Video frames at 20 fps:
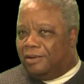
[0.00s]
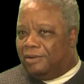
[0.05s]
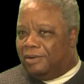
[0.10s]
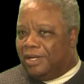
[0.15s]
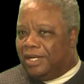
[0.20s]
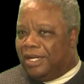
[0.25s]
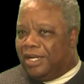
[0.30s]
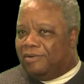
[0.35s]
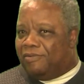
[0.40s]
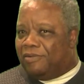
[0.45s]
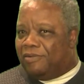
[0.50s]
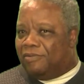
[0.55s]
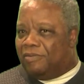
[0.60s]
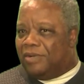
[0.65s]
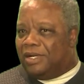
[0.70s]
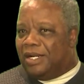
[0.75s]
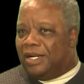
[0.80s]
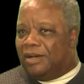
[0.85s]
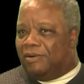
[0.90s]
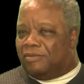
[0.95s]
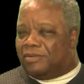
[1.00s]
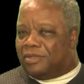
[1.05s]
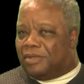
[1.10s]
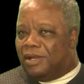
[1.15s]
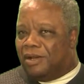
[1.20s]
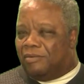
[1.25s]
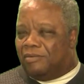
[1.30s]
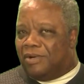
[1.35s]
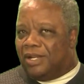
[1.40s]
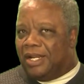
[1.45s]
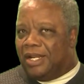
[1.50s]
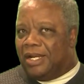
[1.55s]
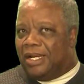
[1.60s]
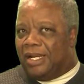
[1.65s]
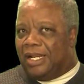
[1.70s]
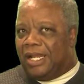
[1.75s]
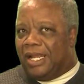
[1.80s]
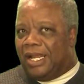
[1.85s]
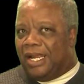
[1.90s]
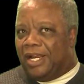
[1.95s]
even when I was on that
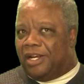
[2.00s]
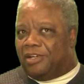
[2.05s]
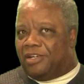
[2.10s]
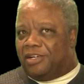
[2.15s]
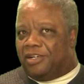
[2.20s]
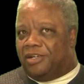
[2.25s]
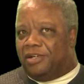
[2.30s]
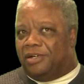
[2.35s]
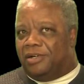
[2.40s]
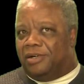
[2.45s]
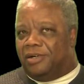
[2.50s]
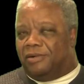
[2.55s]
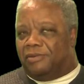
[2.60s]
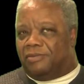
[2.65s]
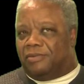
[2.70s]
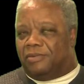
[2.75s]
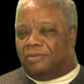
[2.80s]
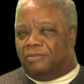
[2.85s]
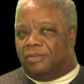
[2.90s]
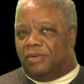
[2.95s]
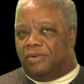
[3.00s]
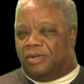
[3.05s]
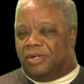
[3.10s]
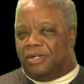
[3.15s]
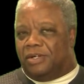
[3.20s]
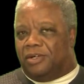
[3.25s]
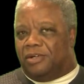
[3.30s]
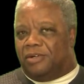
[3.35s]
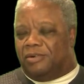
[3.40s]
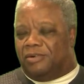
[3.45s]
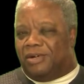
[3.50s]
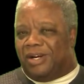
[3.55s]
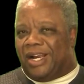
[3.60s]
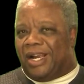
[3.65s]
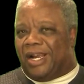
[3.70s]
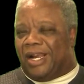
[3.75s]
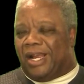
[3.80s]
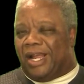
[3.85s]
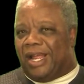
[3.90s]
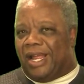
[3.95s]
last year of smoking
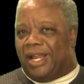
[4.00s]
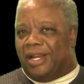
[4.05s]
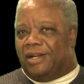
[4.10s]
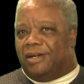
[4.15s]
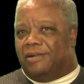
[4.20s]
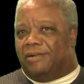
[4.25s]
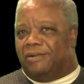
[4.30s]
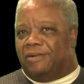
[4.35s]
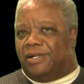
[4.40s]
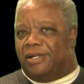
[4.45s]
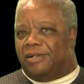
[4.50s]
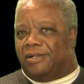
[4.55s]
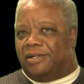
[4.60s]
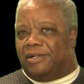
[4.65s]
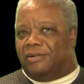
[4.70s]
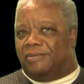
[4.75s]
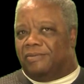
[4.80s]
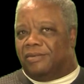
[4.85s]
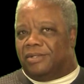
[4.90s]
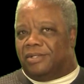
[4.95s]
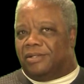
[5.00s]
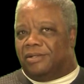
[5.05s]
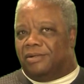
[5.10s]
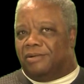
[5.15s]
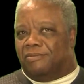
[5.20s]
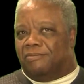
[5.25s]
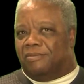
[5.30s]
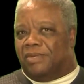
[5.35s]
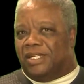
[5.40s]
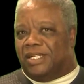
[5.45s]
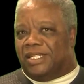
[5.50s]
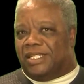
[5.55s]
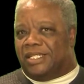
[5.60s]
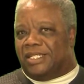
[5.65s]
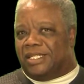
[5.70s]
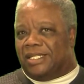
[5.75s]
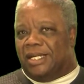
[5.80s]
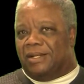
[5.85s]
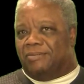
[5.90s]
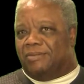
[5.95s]
crack, I knew that there was going to be
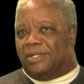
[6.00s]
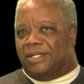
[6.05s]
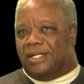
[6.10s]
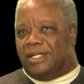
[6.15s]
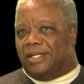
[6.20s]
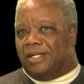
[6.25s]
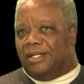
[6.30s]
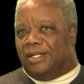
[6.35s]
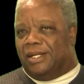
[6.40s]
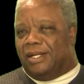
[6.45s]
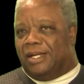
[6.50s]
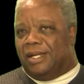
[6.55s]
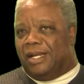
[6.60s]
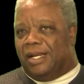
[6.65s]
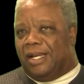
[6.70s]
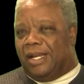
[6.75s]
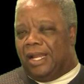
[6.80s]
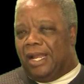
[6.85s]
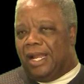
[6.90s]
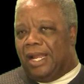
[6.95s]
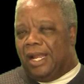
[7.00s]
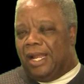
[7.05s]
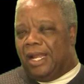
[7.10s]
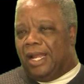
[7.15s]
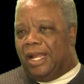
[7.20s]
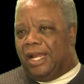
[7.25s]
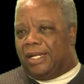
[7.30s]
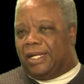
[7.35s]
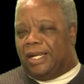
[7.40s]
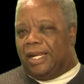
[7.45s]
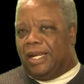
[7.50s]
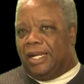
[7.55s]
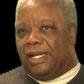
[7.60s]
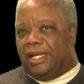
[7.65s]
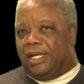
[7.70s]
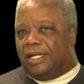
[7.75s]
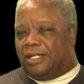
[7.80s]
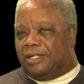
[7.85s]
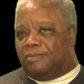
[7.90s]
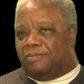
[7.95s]
something. I can't
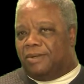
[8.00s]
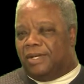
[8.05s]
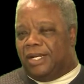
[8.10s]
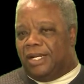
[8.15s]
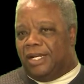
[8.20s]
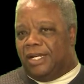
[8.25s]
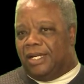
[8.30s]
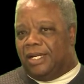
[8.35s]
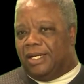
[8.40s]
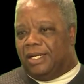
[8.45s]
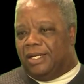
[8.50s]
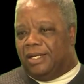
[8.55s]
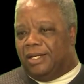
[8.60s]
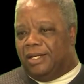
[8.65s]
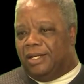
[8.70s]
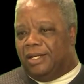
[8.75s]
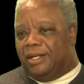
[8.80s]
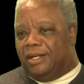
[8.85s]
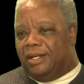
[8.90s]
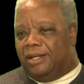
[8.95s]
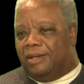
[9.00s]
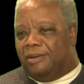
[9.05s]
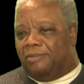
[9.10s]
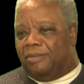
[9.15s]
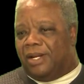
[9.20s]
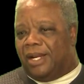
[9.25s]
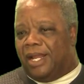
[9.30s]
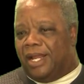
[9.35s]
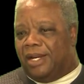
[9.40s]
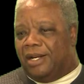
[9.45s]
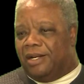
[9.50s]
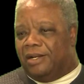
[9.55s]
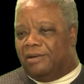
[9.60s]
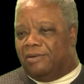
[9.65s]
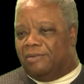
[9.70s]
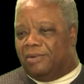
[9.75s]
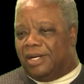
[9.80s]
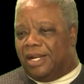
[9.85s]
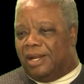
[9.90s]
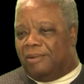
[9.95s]
explain it, but I knew
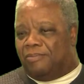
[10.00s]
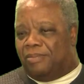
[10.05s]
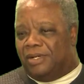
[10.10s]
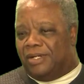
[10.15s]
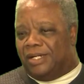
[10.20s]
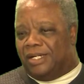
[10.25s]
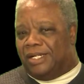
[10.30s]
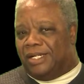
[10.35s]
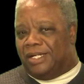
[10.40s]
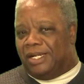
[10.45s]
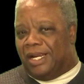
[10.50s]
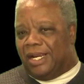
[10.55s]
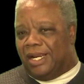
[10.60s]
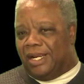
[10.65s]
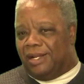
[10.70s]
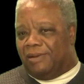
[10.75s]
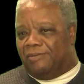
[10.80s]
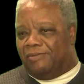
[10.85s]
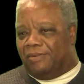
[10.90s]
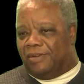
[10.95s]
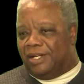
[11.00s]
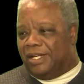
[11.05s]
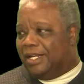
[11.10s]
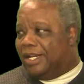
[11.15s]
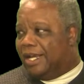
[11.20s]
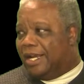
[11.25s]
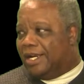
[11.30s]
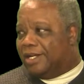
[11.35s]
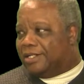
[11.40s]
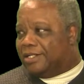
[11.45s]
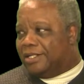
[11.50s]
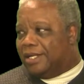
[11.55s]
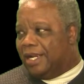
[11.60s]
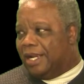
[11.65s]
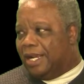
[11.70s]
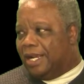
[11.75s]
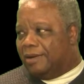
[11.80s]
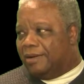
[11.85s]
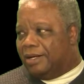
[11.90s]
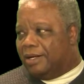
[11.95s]
when I put it down for the last
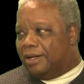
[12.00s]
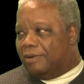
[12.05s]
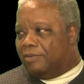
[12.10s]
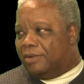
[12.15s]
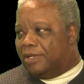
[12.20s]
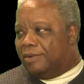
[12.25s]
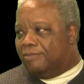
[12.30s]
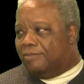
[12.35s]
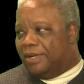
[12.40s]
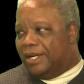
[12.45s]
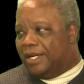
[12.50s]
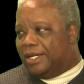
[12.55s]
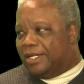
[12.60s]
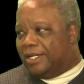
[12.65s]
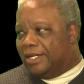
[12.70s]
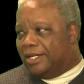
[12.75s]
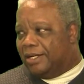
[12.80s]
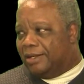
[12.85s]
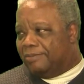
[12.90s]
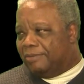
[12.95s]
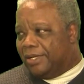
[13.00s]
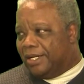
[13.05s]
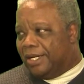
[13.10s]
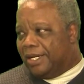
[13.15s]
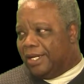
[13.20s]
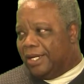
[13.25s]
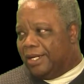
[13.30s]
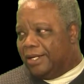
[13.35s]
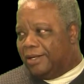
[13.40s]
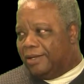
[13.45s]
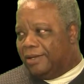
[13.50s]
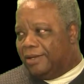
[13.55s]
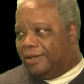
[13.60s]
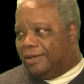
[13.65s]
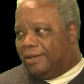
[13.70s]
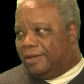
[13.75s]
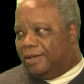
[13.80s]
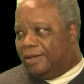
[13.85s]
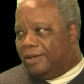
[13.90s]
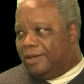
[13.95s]
time that I wasn't picking it up again.
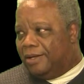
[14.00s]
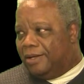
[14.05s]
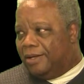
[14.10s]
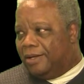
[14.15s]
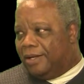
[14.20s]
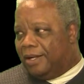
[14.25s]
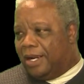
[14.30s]
I